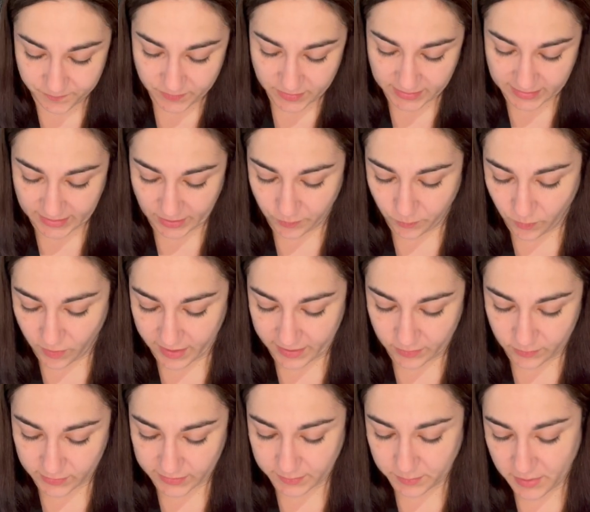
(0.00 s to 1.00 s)
So y
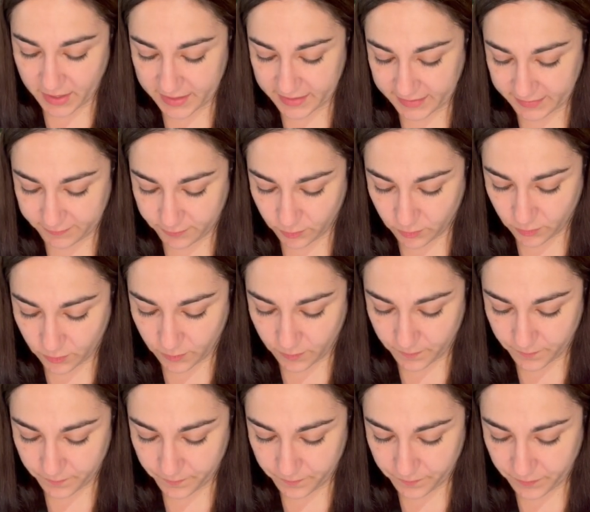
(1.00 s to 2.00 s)
equals minus 4
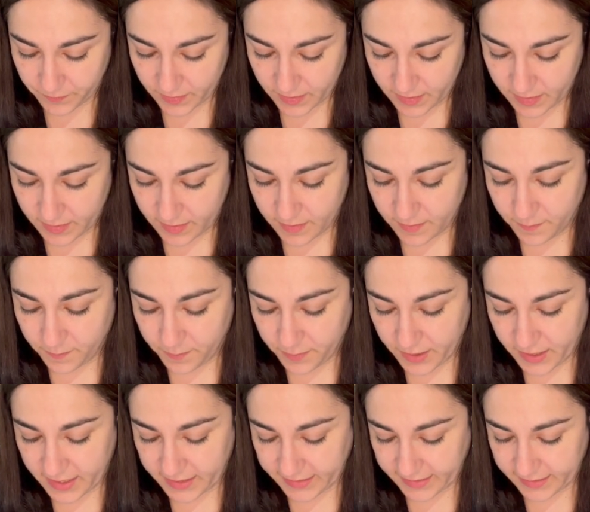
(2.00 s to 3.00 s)

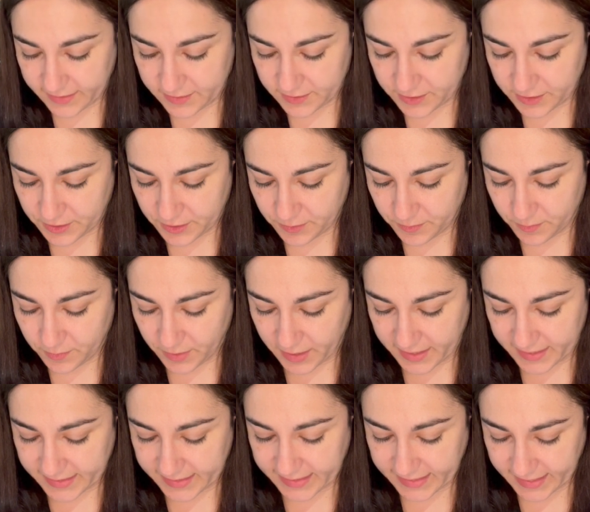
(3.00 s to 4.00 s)
plus 2
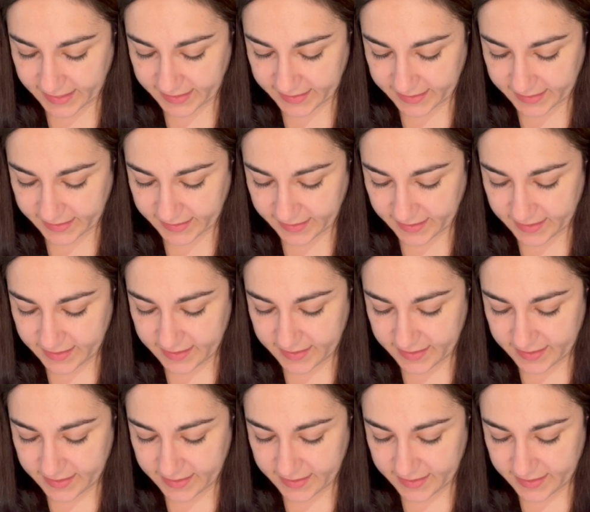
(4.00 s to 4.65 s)
minus 6.